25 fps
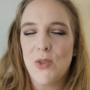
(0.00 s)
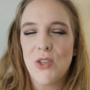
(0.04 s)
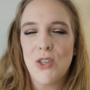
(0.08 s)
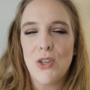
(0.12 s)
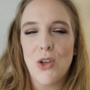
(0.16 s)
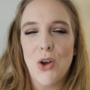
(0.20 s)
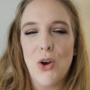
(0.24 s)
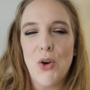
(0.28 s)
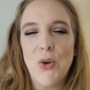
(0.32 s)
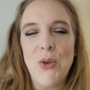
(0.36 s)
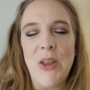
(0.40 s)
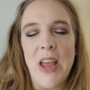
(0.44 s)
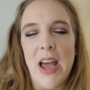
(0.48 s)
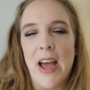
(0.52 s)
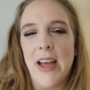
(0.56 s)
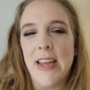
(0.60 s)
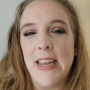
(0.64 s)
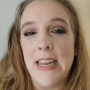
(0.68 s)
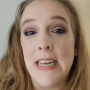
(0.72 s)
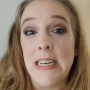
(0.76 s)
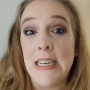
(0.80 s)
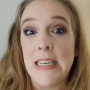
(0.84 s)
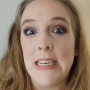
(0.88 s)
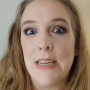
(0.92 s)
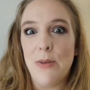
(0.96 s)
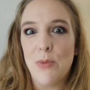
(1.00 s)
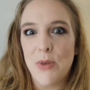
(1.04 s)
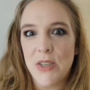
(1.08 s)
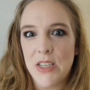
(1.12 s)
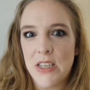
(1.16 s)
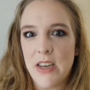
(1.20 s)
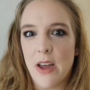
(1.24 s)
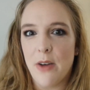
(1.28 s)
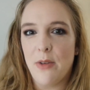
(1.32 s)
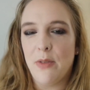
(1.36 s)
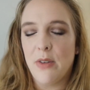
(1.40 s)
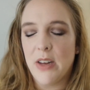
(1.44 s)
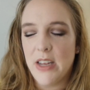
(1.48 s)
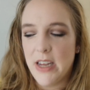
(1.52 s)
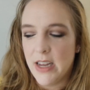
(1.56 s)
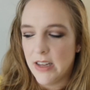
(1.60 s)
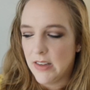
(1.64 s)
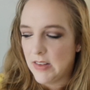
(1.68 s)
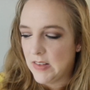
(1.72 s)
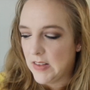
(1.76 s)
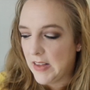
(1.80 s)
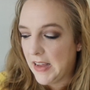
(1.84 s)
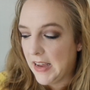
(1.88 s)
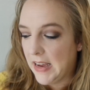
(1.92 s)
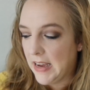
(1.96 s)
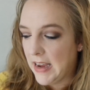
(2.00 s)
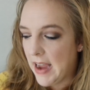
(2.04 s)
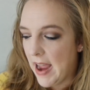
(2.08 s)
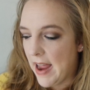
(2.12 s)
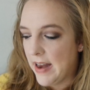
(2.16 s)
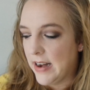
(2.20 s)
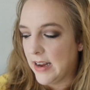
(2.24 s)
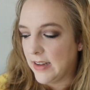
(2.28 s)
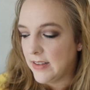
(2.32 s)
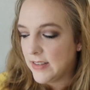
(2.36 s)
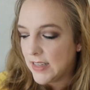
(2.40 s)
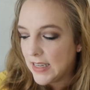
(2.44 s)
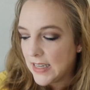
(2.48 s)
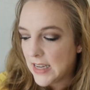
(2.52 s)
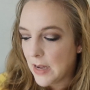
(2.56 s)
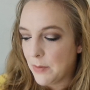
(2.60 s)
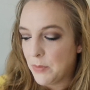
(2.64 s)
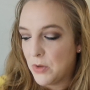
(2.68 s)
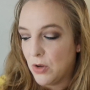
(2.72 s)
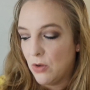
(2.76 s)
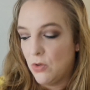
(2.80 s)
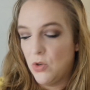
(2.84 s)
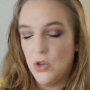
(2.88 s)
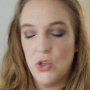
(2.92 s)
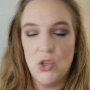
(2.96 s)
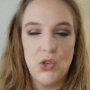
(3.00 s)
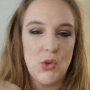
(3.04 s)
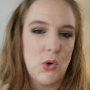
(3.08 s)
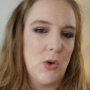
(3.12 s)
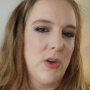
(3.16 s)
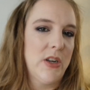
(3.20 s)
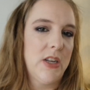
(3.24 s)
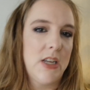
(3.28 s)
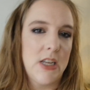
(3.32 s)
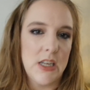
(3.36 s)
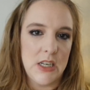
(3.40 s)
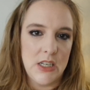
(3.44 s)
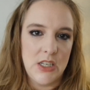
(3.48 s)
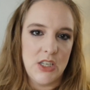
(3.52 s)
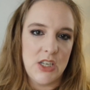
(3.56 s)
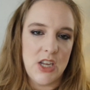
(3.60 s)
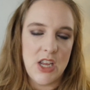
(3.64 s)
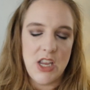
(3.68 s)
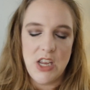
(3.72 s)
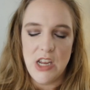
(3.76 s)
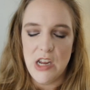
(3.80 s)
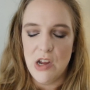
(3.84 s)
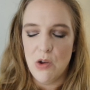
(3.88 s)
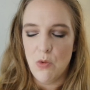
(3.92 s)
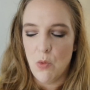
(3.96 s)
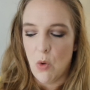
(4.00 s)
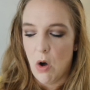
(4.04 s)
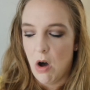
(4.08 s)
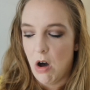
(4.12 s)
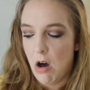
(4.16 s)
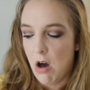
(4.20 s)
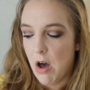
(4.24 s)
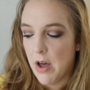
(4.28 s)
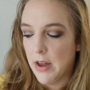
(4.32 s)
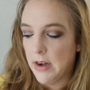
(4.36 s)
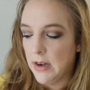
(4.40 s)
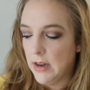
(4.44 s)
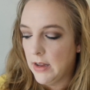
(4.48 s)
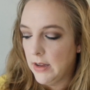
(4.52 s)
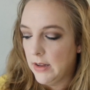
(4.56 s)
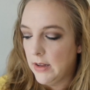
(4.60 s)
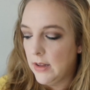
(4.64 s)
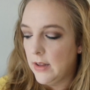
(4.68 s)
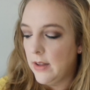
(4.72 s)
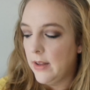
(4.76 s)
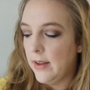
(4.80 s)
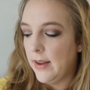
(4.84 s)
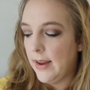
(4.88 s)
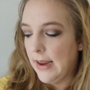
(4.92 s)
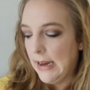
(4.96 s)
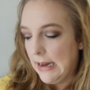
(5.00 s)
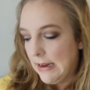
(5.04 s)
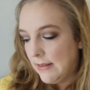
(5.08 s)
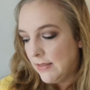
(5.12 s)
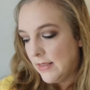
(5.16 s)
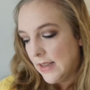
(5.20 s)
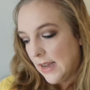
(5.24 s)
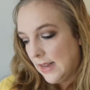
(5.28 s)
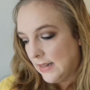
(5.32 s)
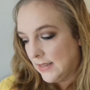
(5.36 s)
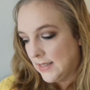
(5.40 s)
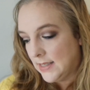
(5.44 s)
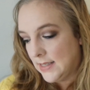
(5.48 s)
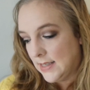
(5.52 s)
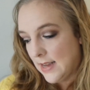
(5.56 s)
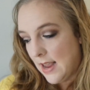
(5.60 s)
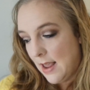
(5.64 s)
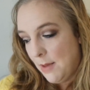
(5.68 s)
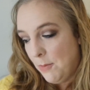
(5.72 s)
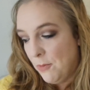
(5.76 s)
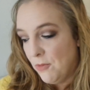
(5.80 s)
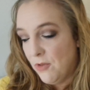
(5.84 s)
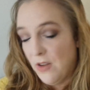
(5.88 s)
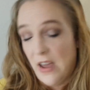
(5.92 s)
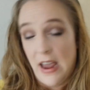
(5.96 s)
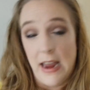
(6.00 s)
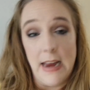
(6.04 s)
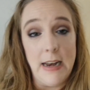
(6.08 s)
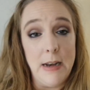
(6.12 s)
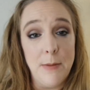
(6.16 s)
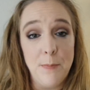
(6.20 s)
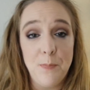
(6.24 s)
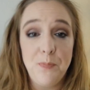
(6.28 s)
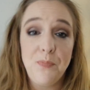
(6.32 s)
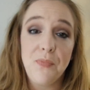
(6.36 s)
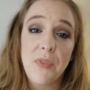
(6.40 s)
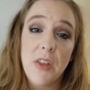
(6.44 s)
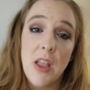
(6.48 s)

So yeah, indie was definitely a thing, and I think I'm going to sort of continue on in that same vein.